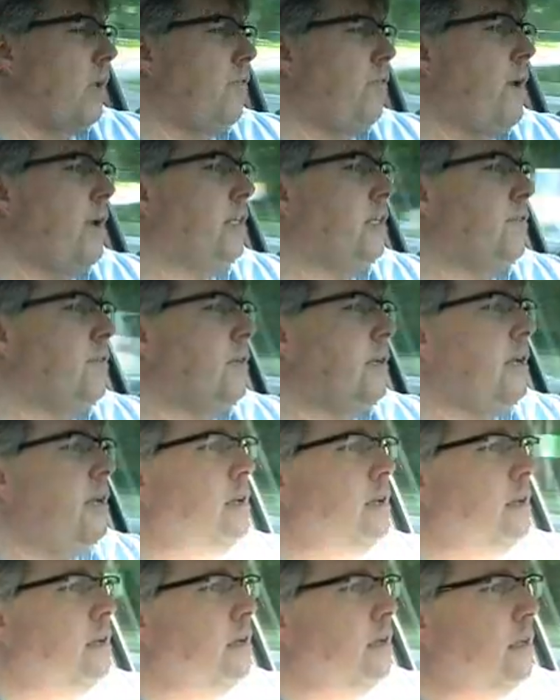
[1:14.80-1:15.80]

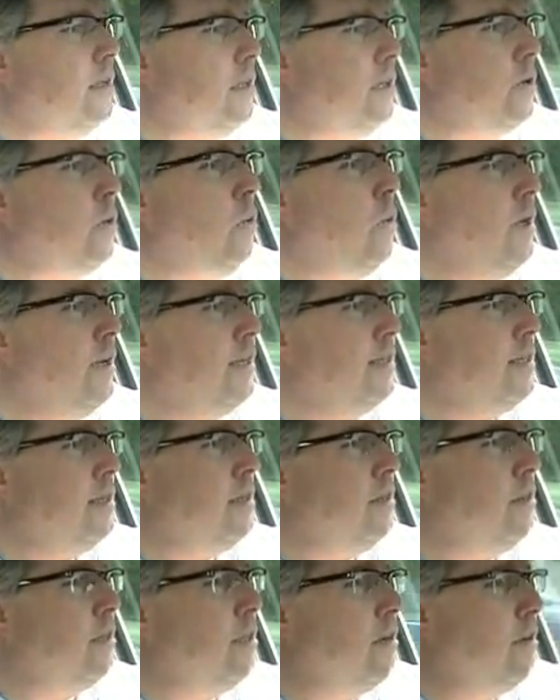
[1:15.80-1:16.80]
Effectively, the
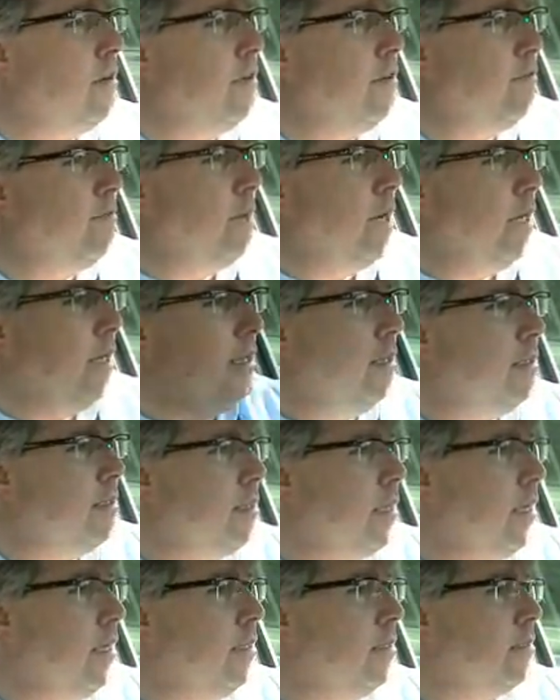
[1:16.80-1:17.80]
quantity theory of money
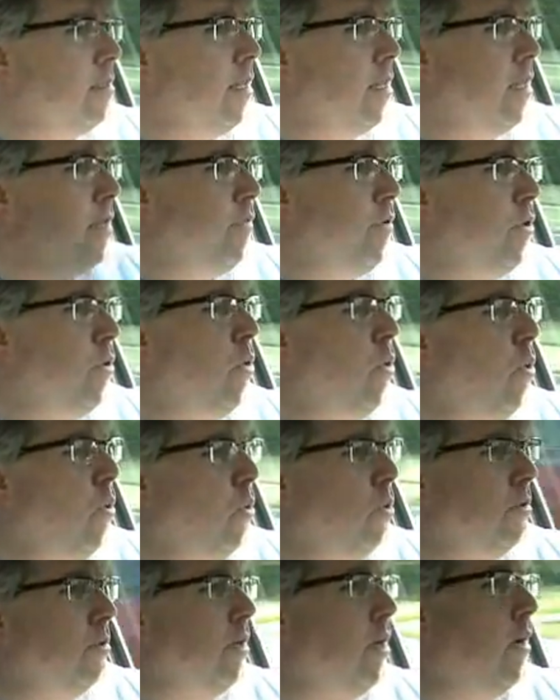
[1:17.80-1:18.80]
says that if you
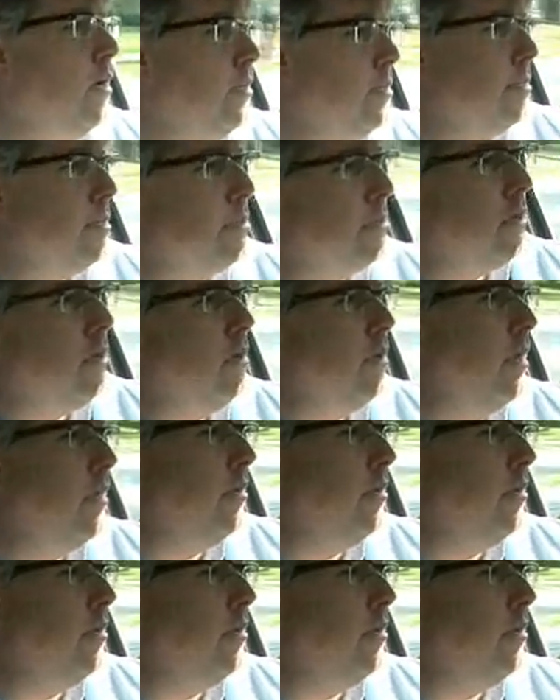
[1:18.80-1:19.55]
hold constant all